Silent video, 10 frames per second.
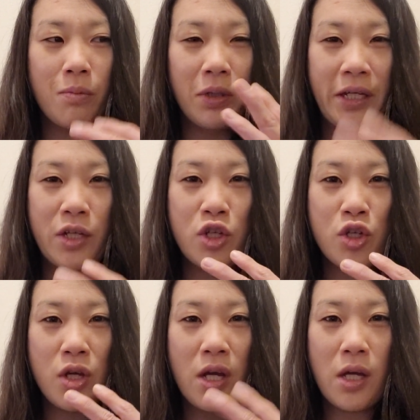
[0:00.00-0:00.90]

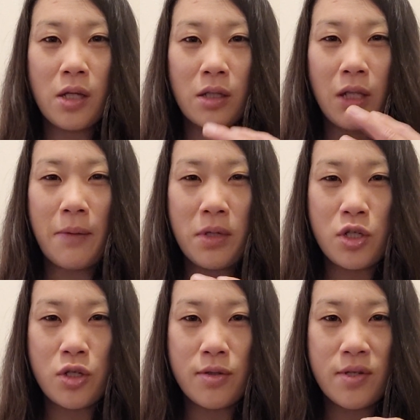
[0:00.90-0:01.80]
bleach and lemon
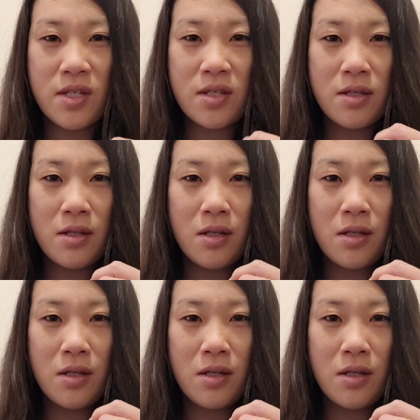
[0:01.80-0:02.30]
juice